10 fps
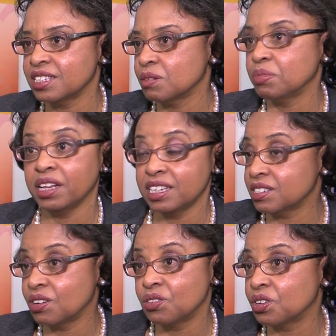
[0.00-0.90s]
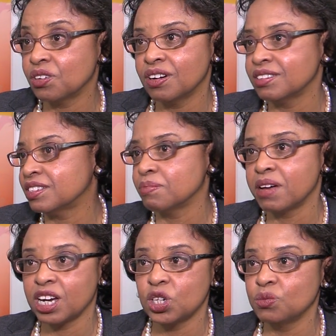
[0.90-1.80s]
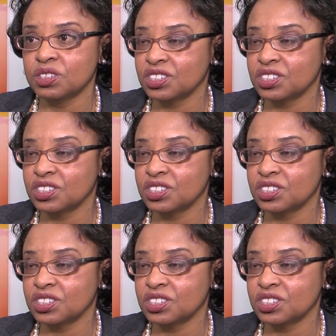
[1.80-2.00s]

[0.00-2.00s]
a placeholder or somebody who